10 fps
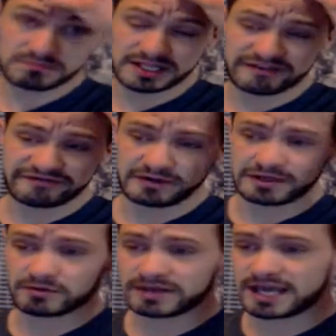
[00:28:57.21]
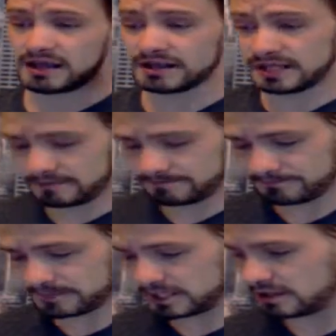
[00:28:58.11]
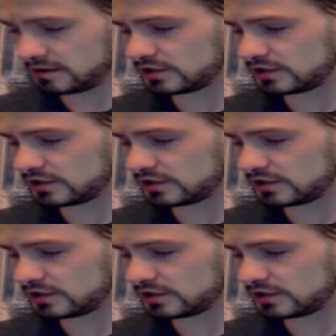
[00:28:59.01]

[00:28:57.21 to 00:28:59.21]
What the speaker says: Definitely a reality here.